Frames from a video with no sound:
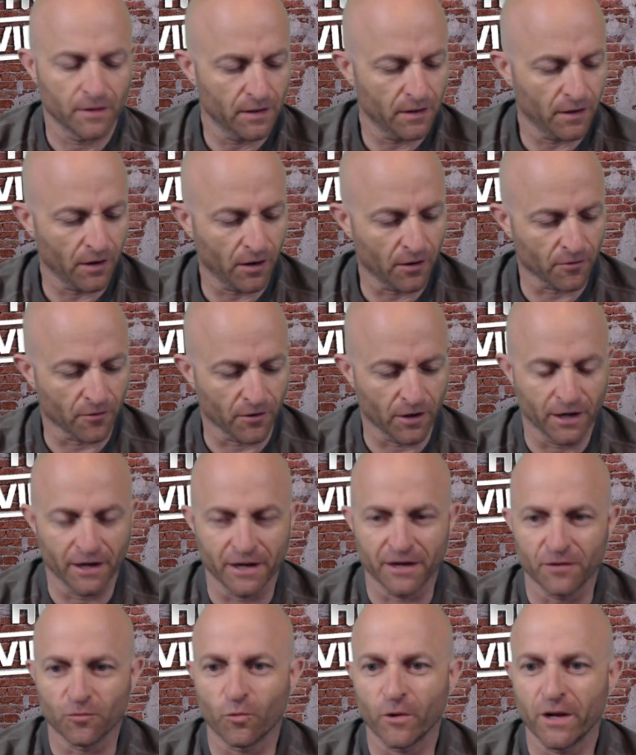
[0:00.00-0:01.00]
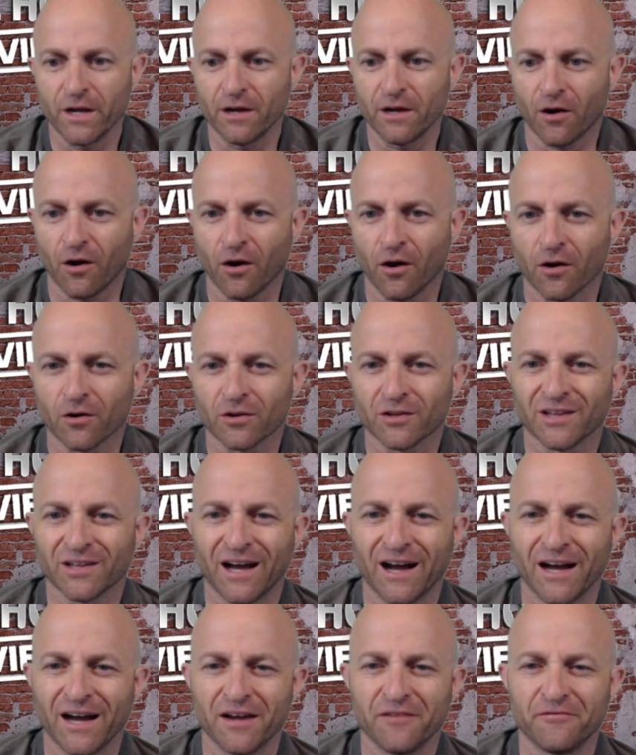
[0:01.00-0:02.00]
All right, we are
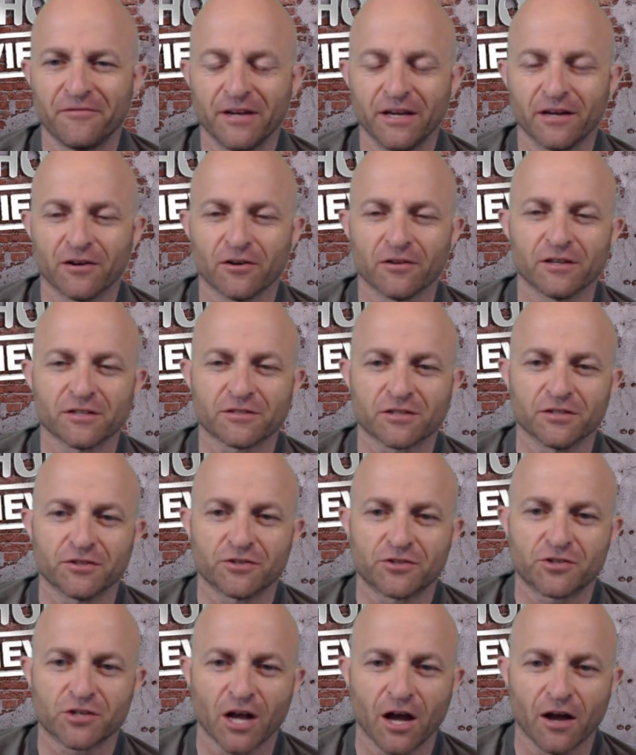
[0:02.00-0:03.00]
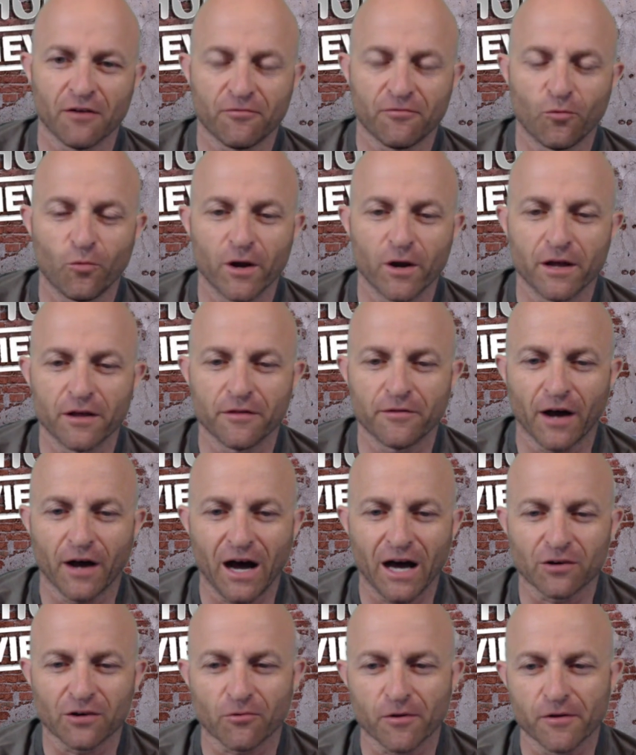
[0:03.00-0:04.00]
live here. This is Jeff with the
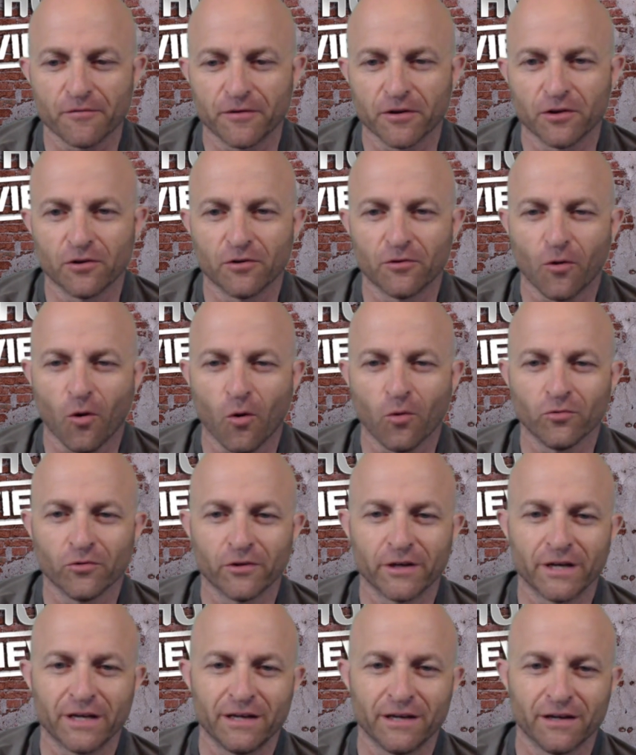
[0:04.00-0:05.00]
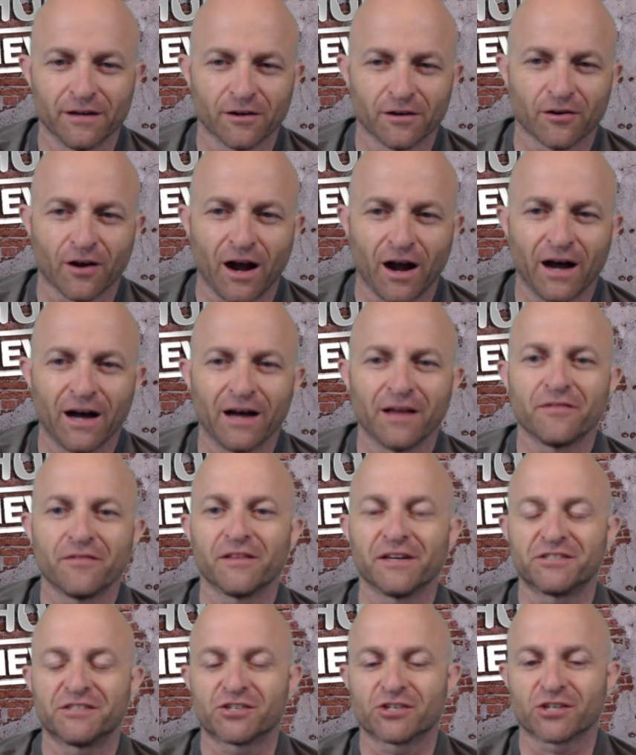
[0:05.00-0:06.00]
HODL review, only here on
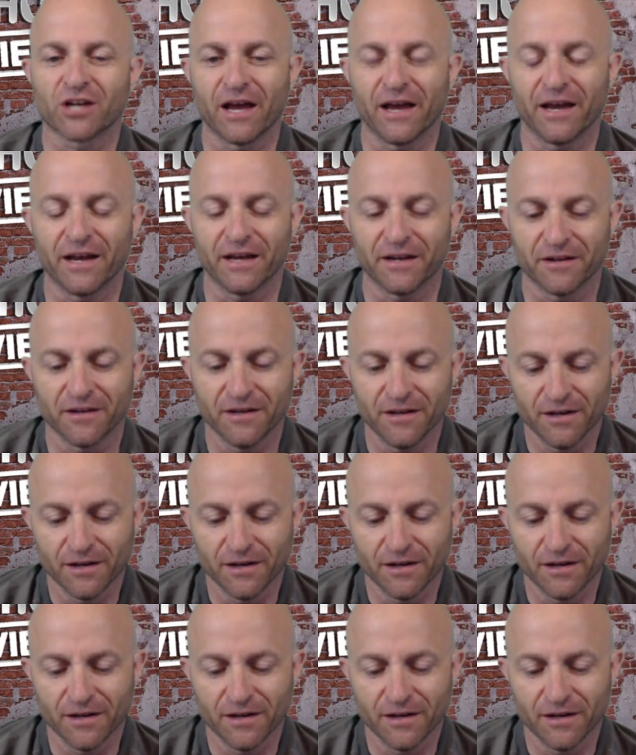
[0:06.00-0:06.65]
the chain.